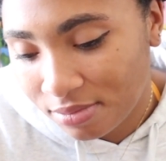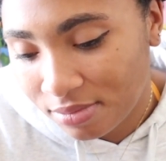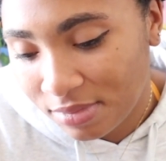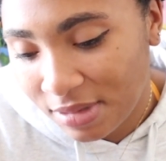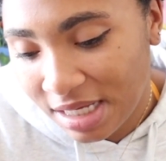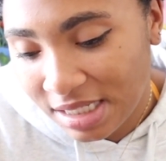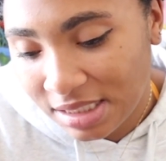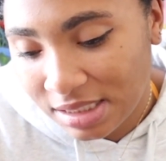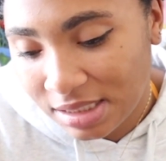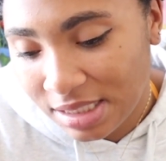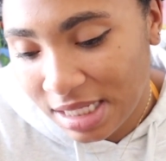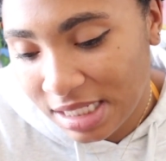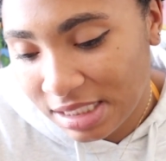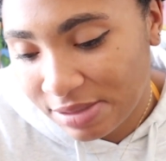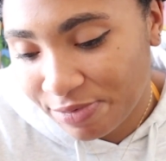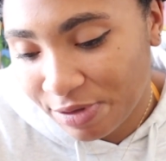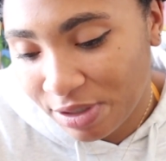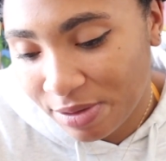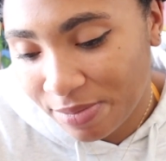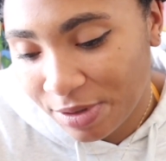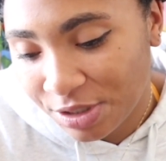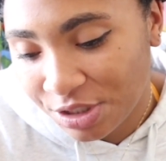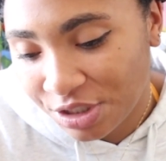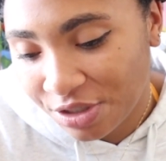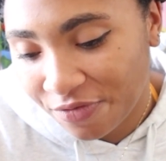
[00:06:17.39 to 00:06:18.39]
That's
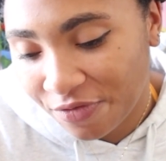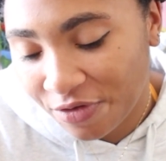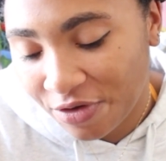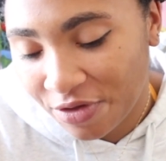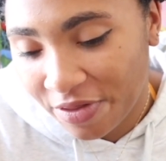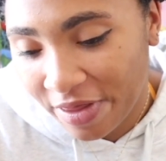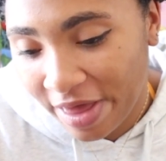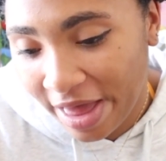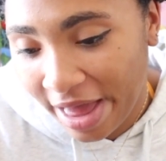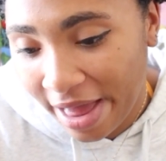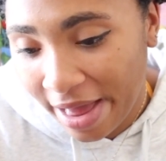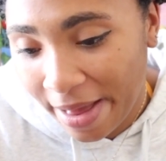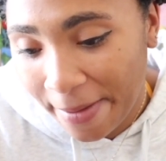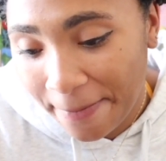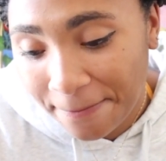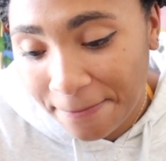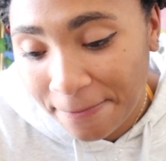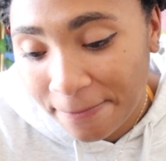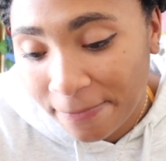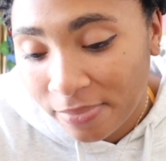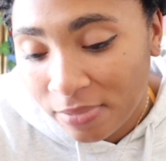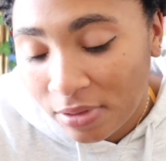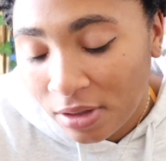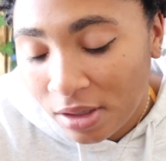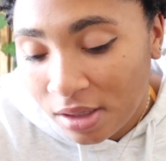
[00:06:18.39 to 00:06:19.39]
pretty much it for that.
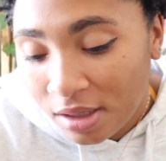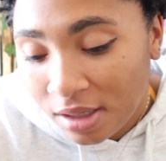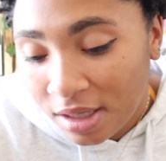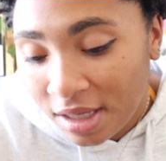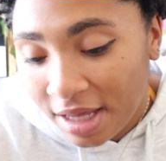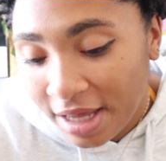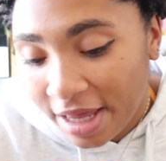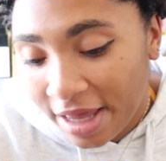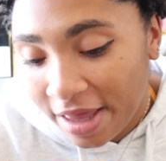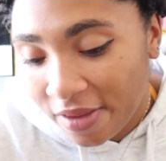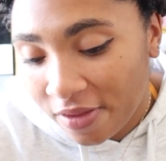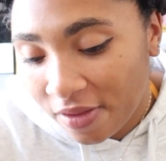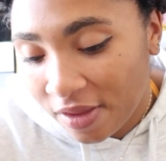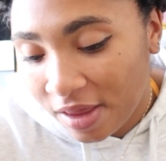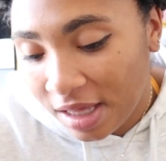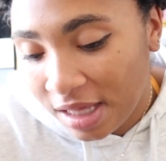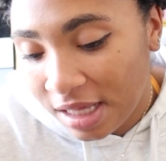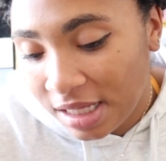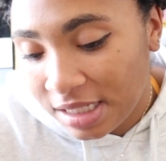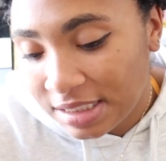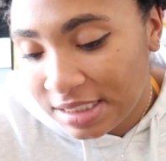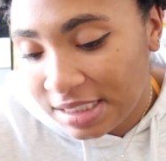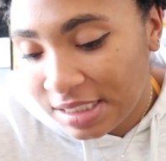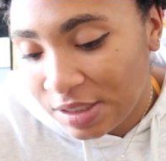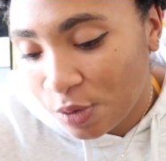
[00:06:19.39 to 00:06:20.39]
And
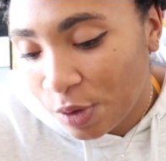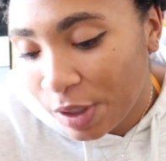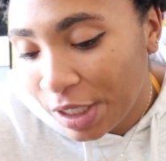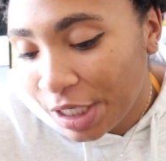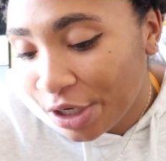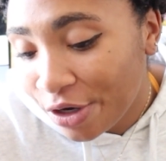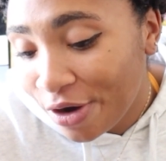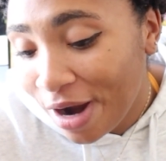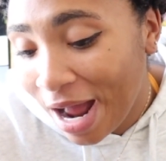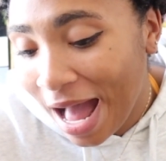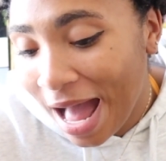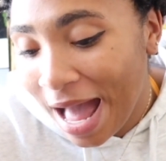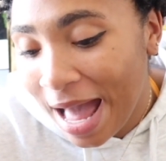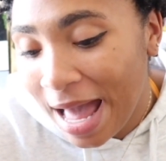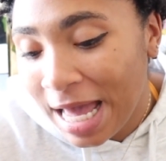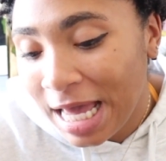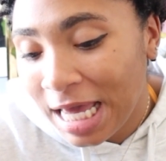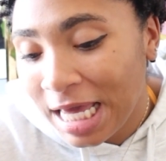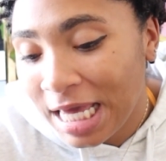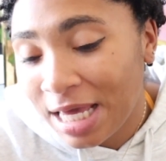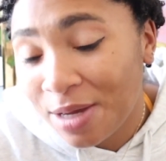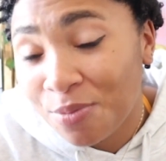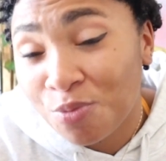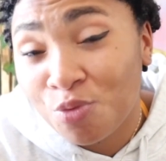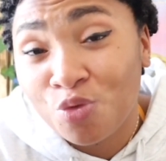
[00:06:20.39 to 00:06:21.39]
then Twitter, I
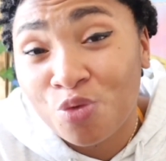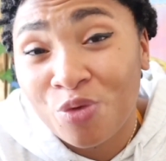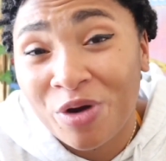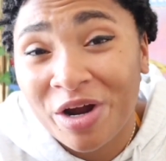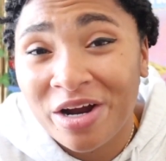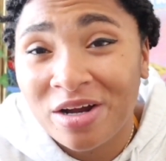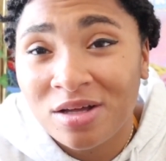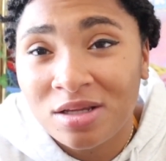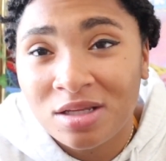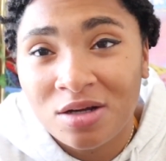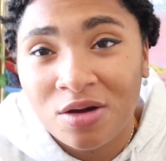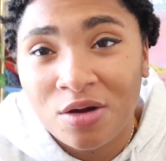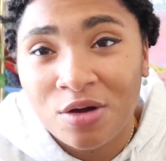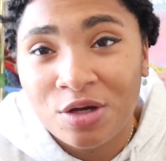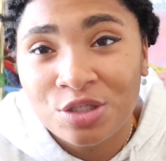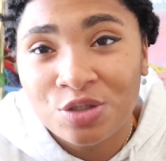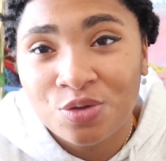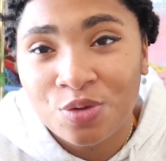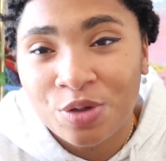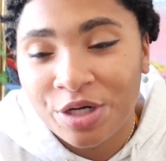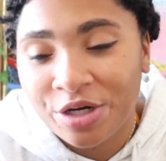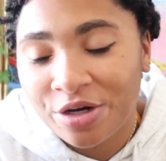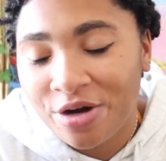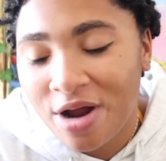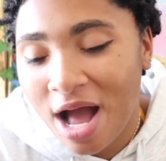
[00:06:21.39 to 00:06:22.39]
am rarely on
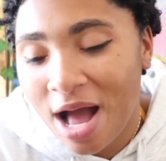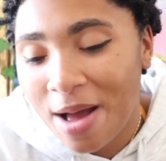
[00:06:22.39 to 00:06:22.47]
Twitter.